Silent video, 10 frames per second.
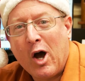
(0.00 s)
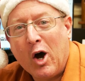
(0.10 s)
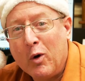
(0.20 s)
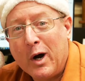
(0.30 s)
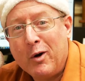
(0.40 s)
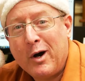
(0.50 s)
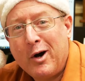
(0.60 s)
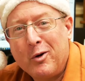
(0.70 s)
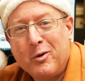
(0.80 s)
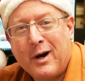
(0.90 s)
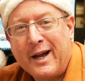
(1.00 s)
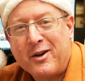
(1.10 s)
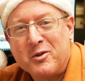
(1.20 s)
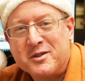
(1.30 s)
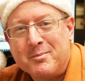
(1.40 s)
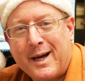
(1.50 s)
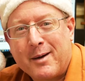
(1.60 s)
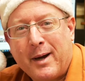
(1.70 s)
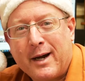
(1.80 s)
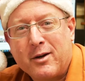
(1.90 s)
Ho ho ho, hikers and
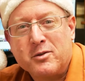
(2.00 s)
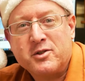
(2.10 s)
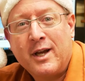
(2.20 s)
backpackers.